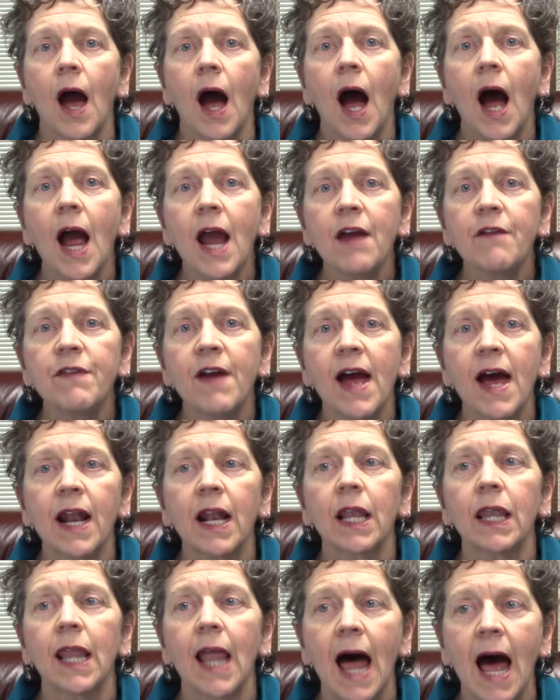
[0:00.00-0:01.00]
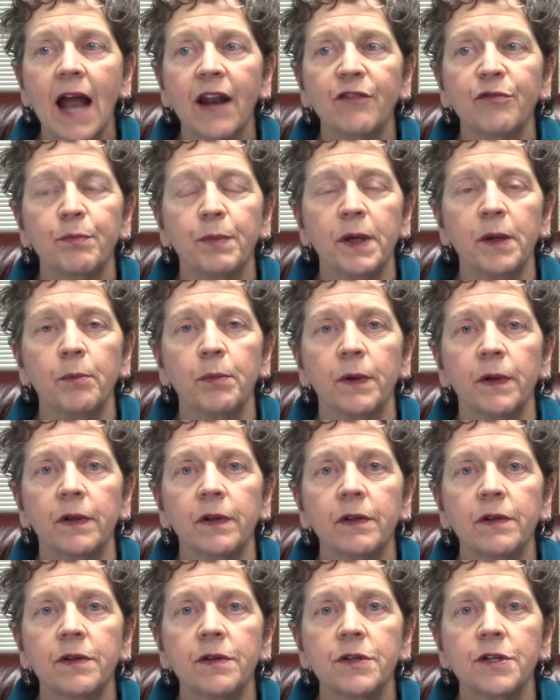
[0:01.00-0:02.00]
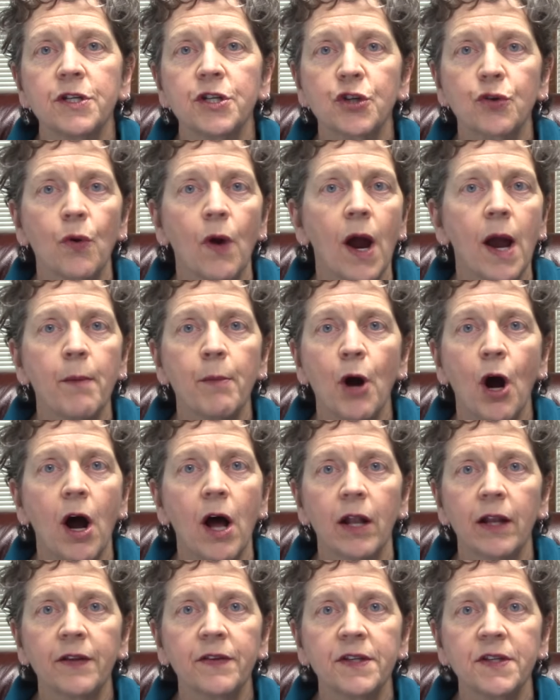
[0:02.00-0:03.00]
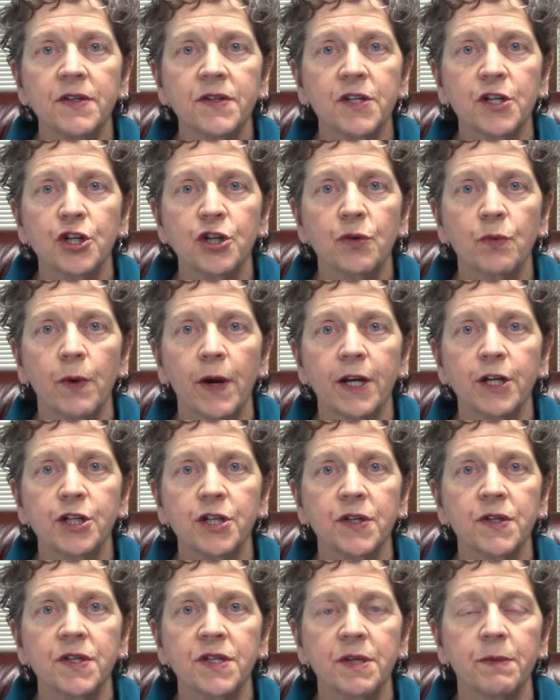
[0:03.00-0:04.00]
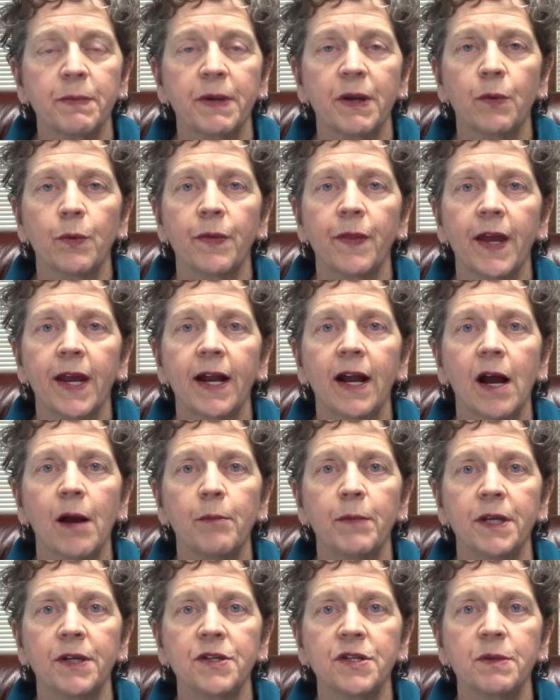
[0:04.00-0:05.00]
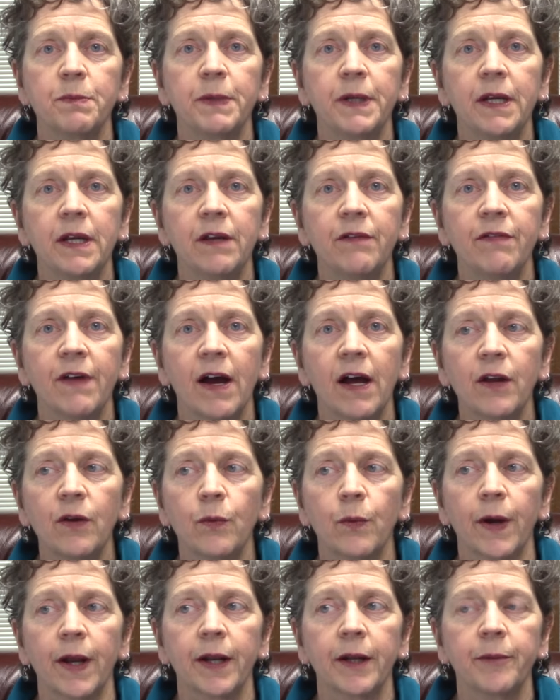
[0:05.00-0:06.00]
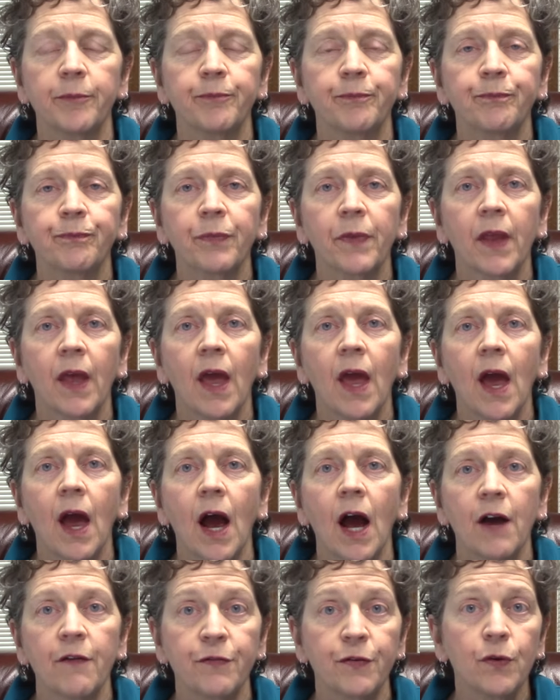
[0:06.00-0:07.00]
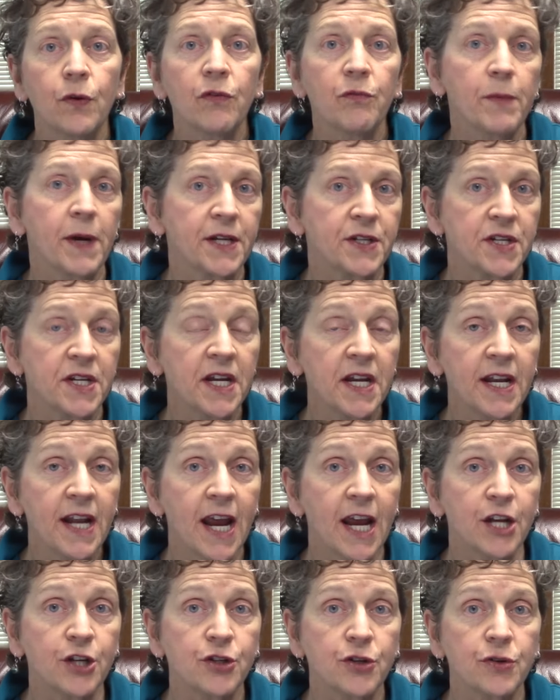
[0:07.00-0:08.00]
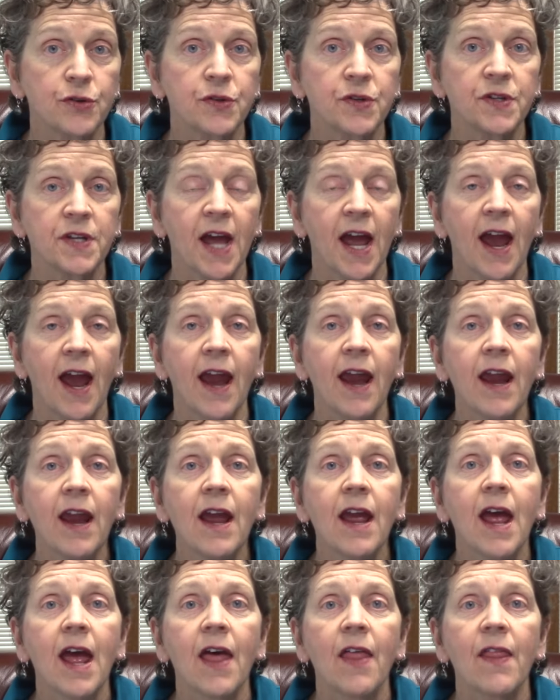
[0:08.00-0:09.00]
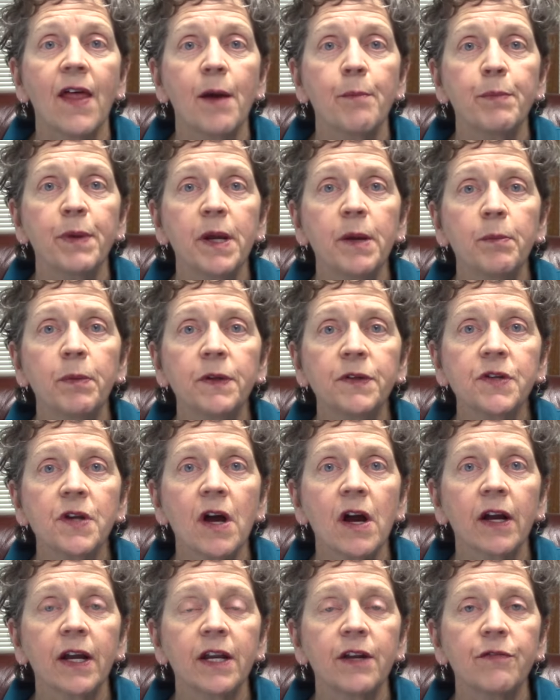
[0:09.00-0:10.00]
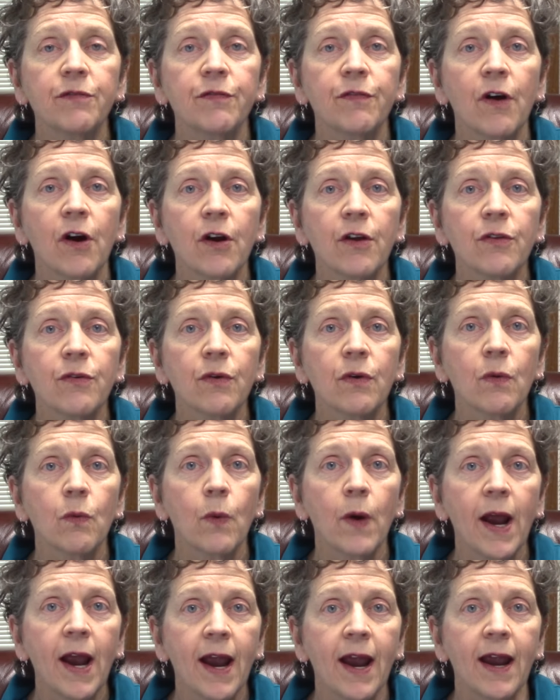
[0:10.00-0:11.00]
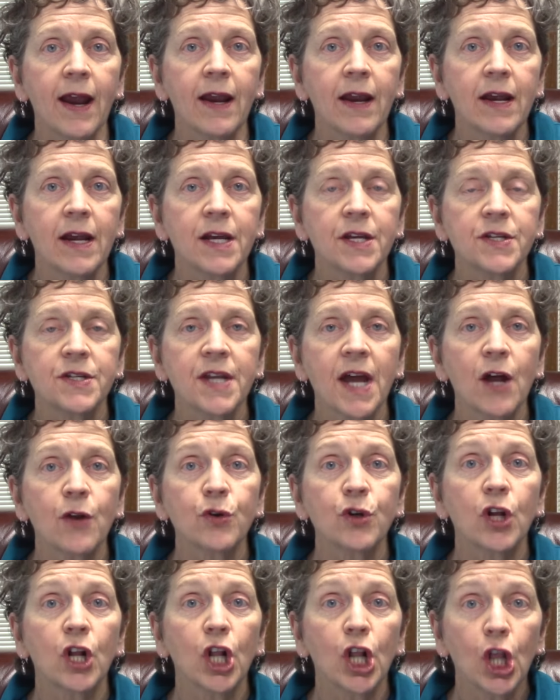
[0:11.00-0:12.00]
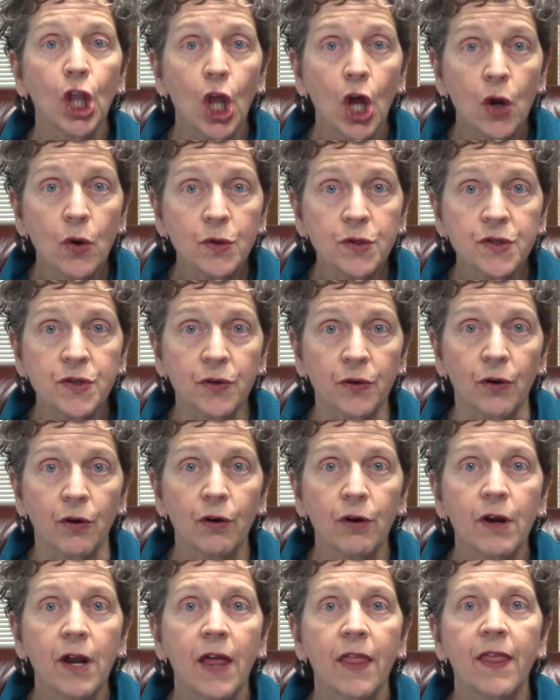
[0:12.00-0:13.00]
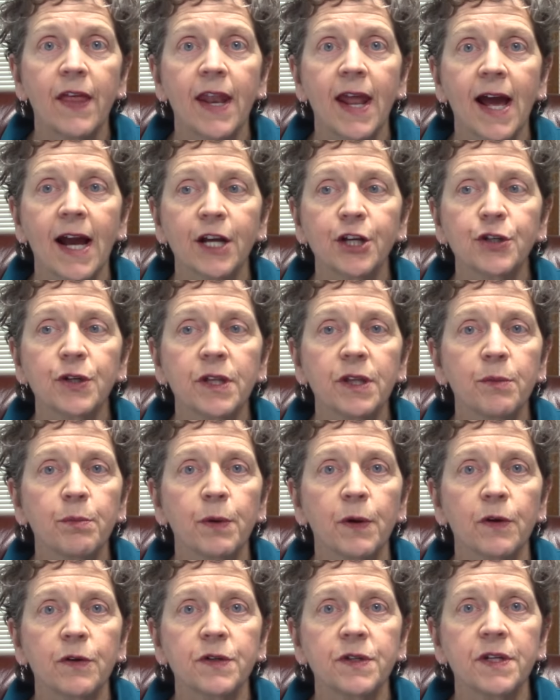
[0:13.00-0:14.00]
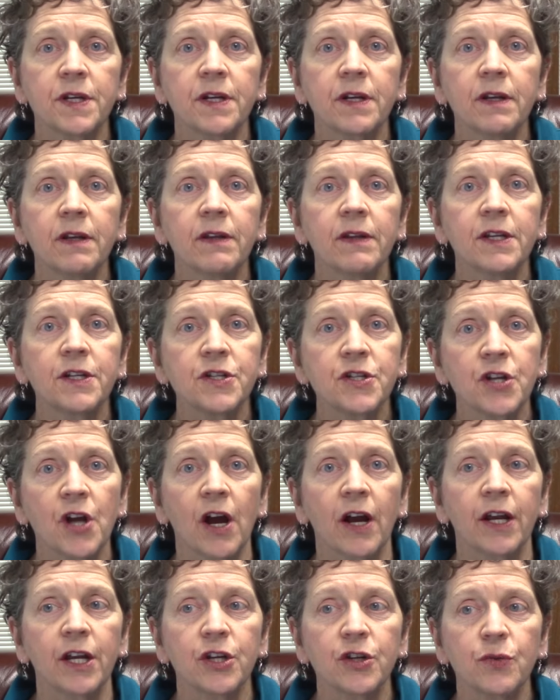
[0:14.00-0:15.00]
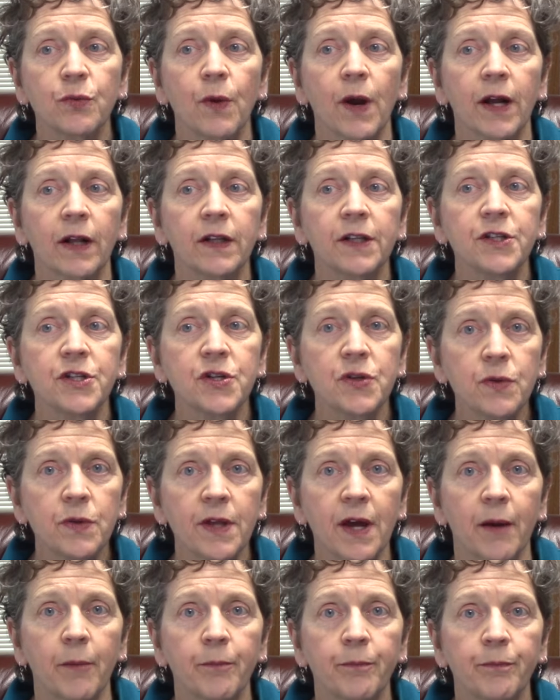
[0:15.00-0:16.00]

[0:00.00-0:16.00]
I have had a lot of people describe all of these situations to me when they come in to be evaluated. A few of my teenagers say that people talking farther away sound closer than actually the person that's talking directly to them.